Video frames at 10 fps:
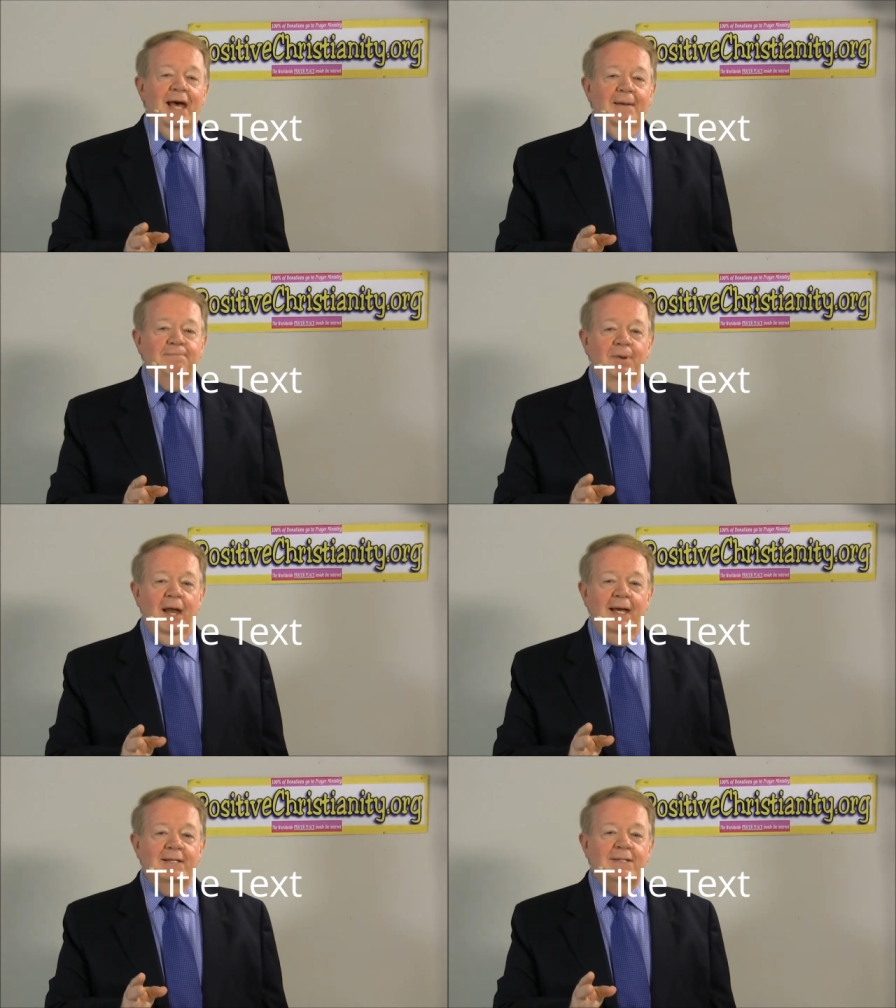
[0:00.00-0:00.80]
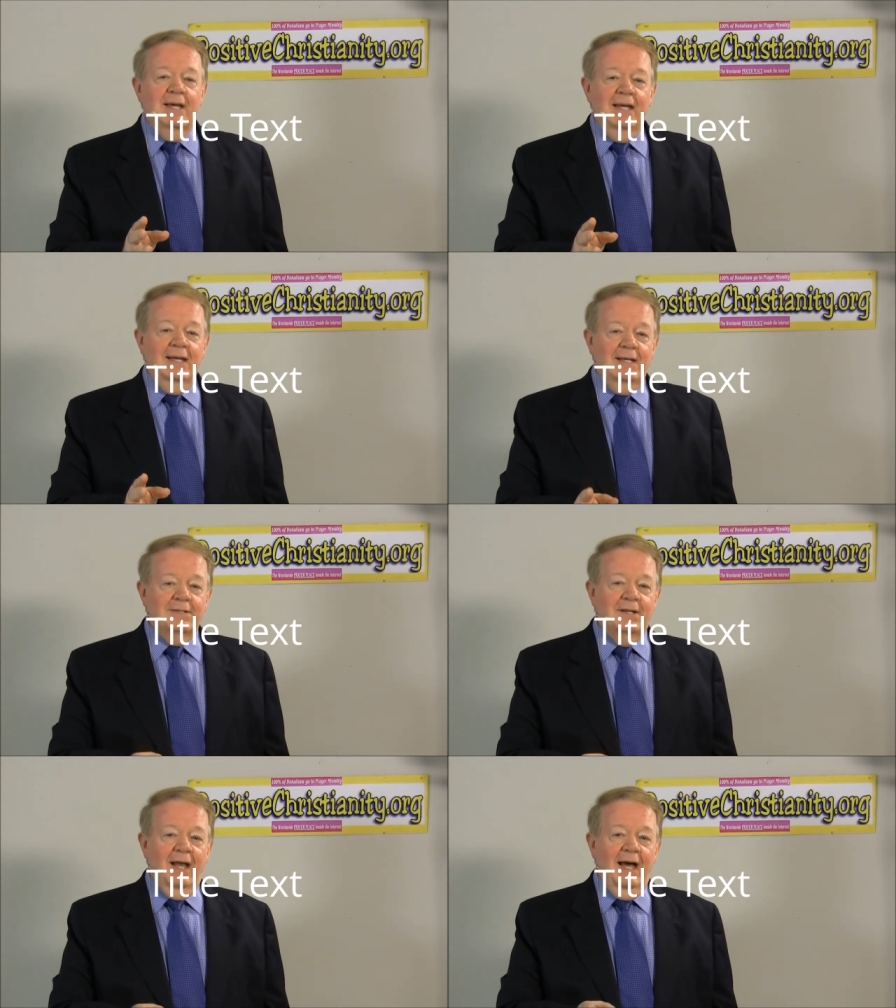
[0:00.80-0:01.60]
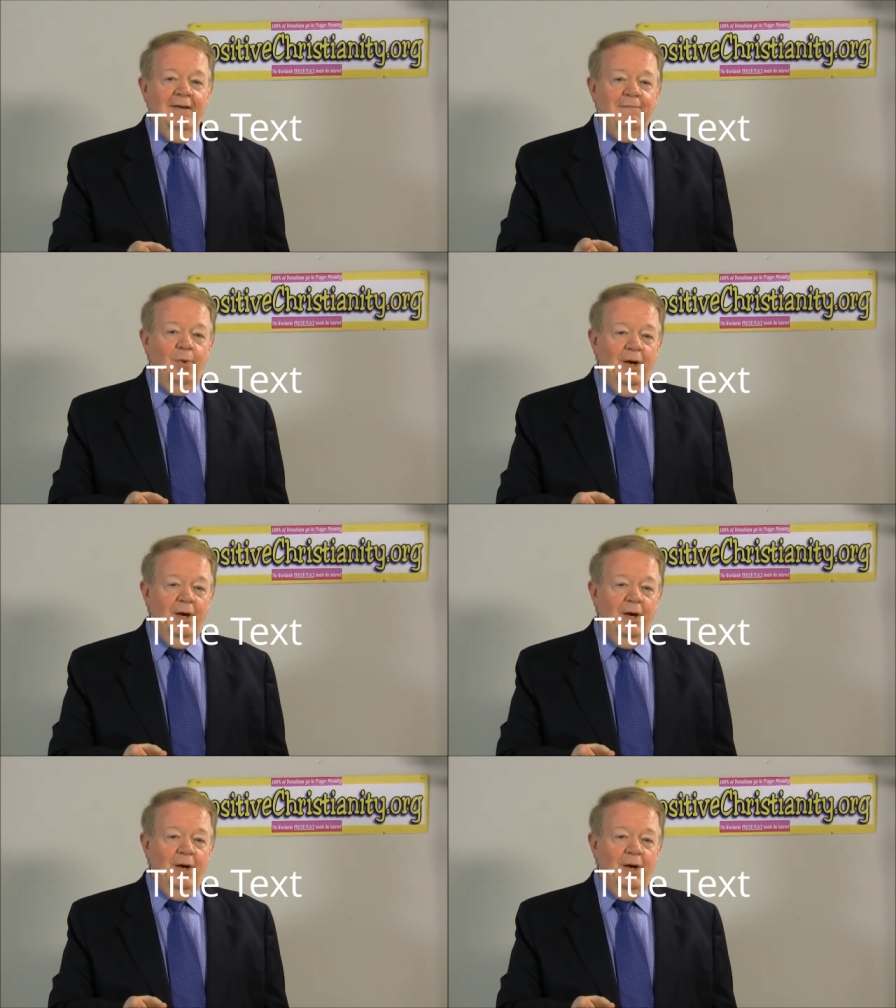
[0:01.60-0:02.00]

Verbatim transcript: that place in his life